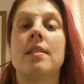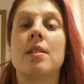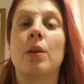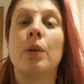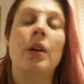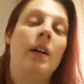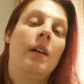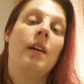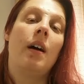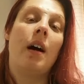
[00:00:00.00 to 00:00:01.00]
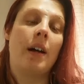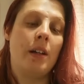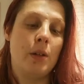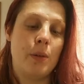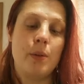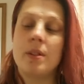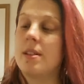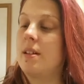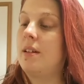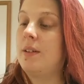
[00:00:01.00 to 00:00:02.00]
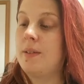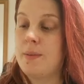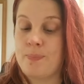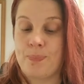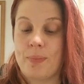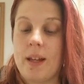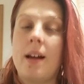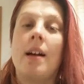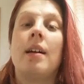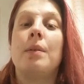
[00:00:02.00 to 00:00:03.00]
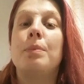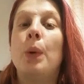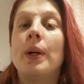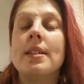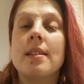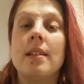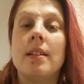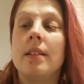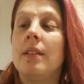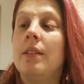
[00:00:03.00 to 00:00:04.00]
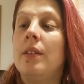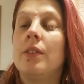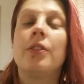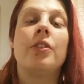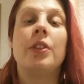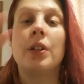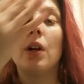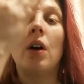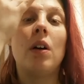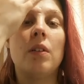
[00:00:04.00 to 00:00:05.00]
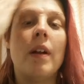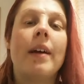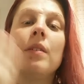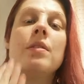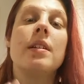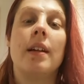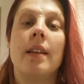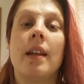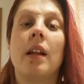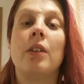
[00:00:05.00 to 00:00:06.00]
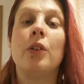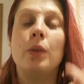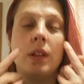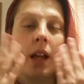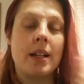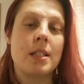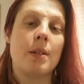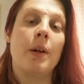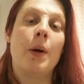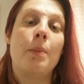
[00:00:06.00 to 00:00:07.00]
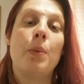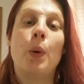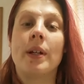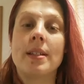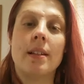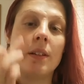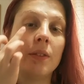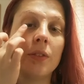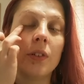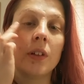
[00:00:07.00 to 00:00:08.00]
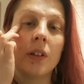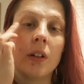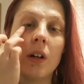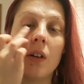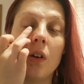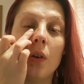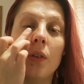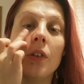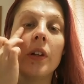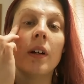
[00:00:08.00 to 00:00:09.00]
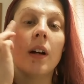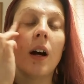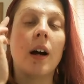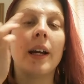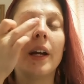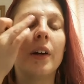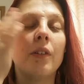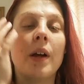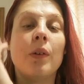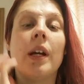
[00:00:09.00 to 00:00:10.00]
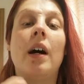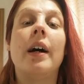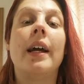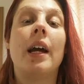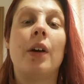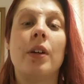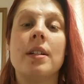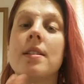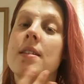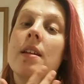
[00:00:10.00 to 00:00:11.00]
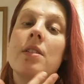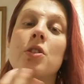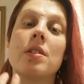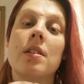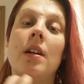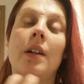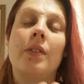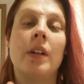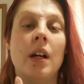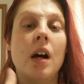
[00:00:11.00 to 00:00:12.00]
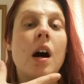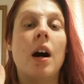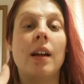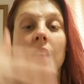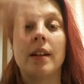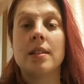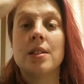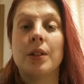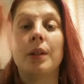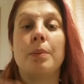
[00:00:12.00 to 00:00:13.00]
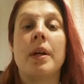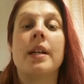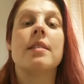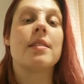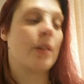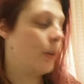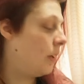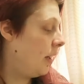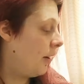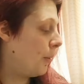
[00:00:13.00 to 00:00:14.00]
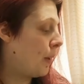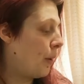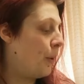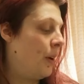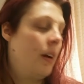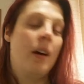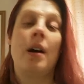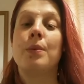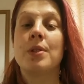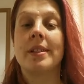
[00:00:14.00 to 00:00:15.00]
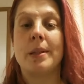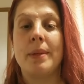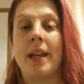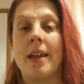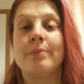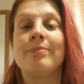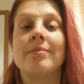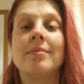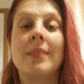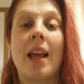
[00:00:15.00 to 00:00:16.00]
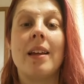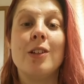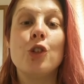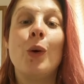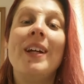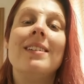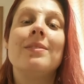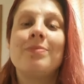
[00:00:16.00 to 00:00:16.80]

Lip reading: So I use porcelain for all round, and then I do light porcelain for around eye areas and just to kind of highlight certain bits. So here we go. I'm just going to begin. Enjoy.